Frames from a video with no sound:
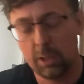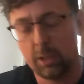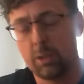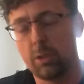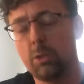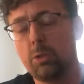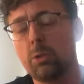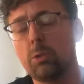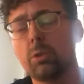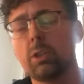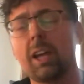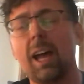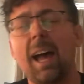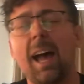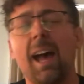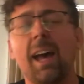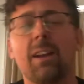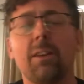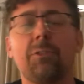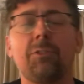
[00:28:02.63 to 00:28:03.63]
You
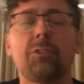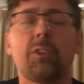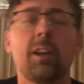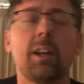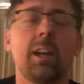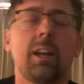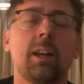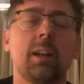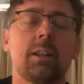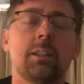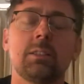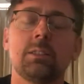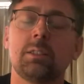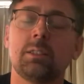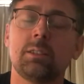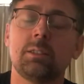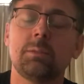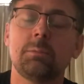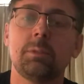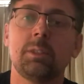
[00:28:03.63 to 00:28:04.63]
got a friend
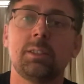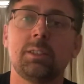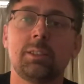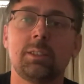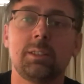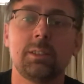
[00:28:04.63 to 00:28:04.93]
in me.